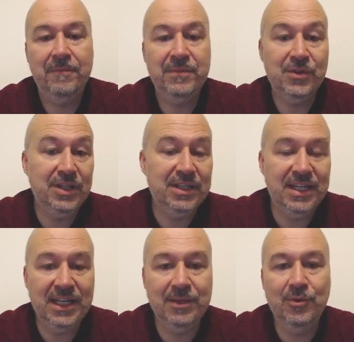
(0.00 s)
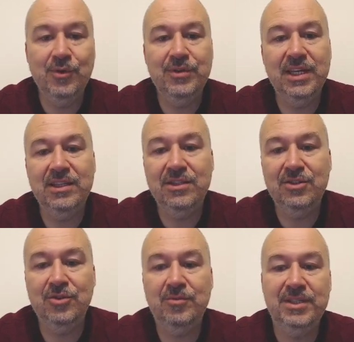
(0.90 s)
So that's another move that
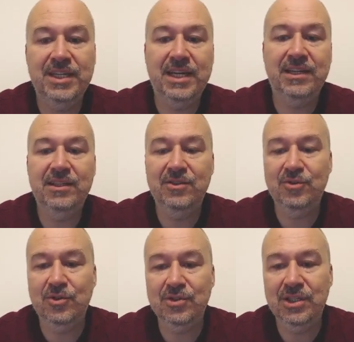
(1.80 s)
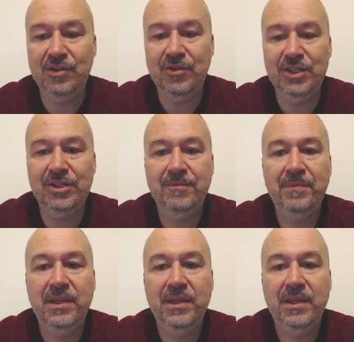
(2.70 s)
should be taken into consideration.